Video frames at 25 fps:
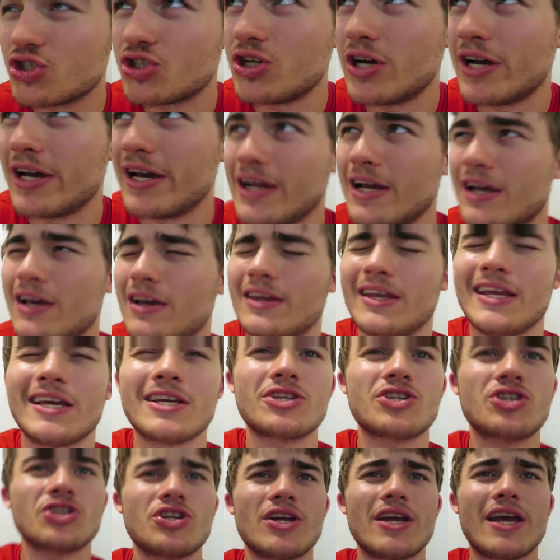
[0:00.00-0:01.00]
uh,
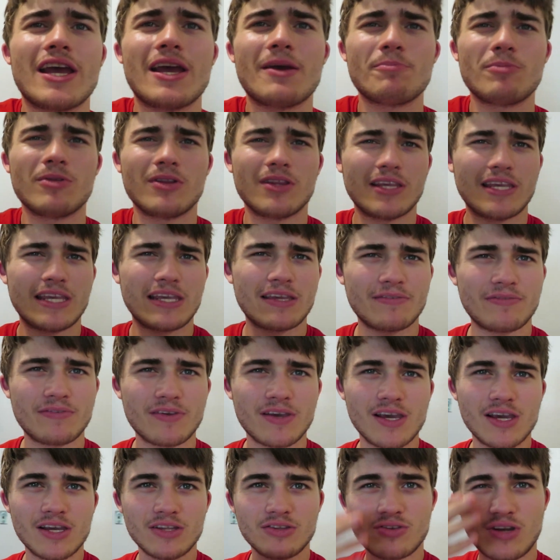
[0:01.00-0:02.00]
yesterday, I believe.
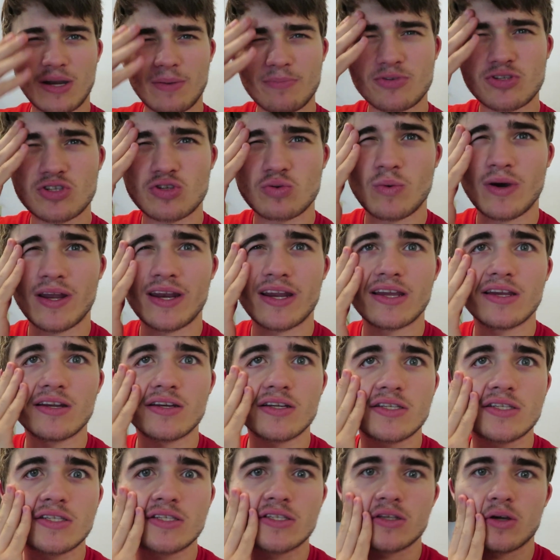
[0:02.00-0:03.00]
Dude, I'm sweating. It
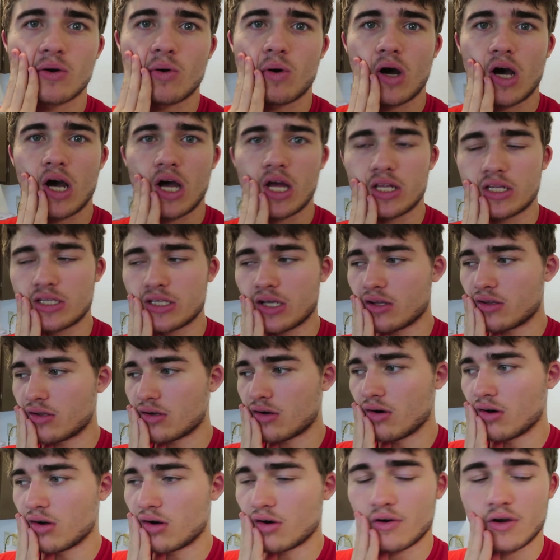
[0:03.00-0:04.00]
is so hot in South
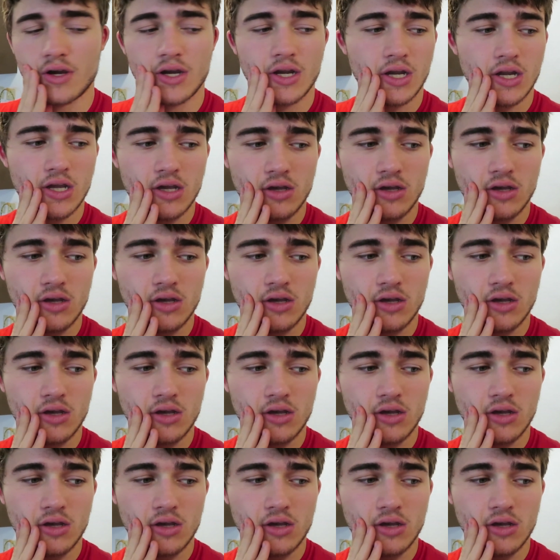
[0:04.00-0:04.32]
Dakota right